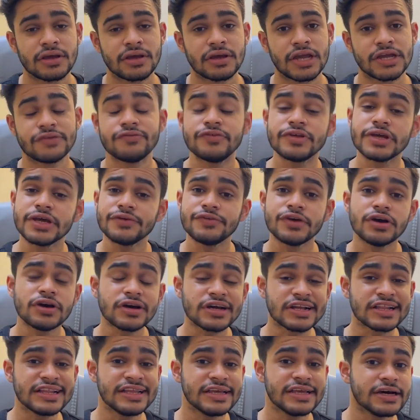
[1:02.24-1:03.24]
It will give you
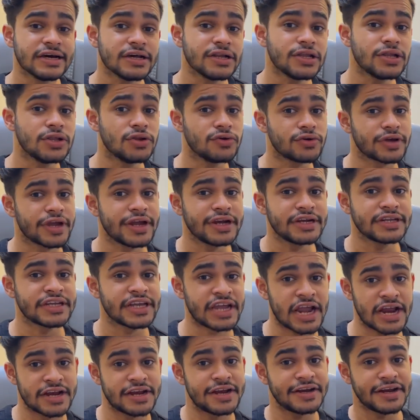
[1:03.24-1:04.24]
a clear look at
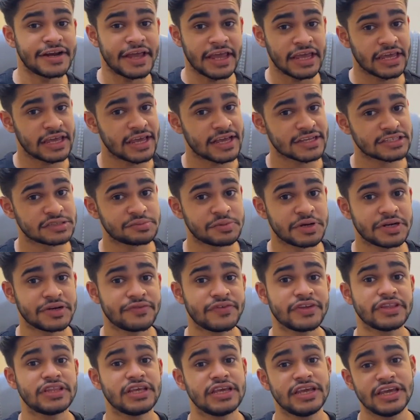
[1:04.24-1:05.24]
candidate engagement
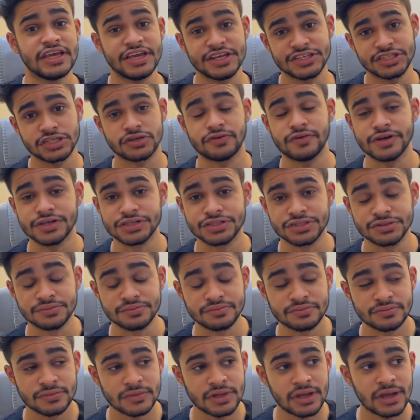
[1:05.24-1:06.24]
with each
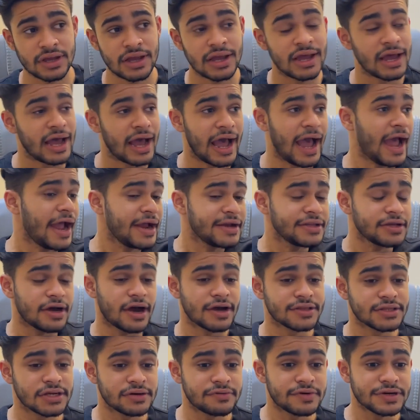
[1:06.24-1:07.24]
question. And
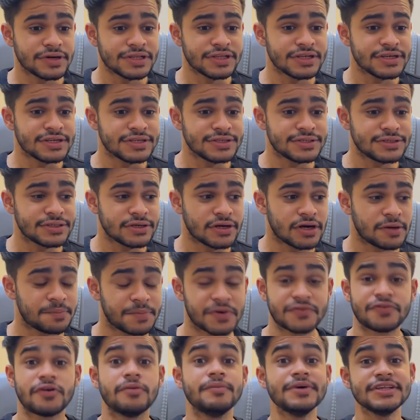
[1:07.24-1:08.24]
other one is uh,
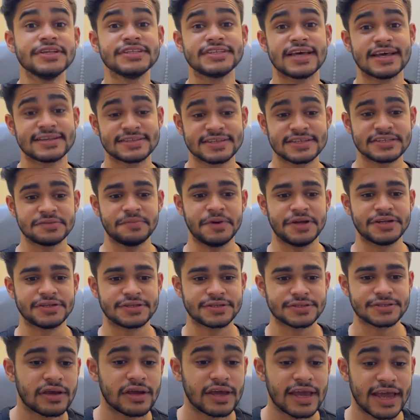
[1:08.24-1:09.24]
performance
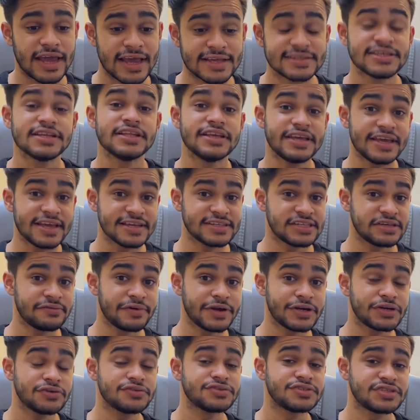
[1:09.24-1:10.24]
assessments. It's an easy
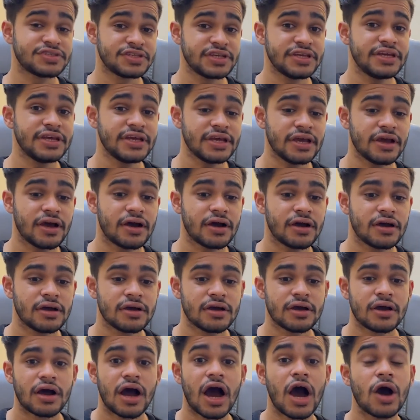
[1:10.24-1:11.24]
way to see
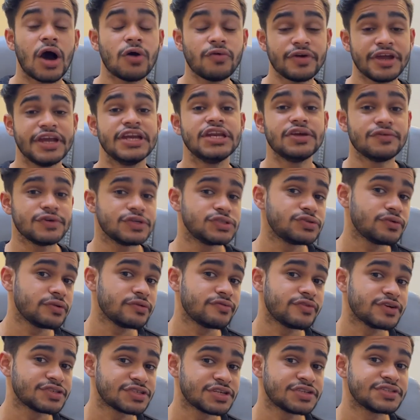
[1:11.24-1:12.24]
how individual
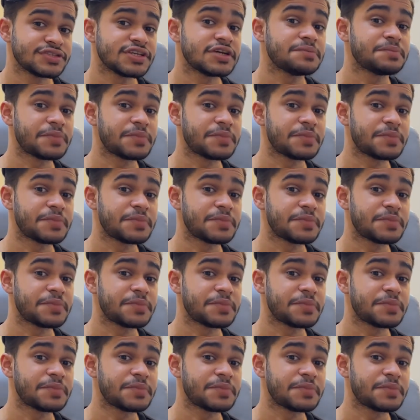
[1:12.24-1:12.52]
questions are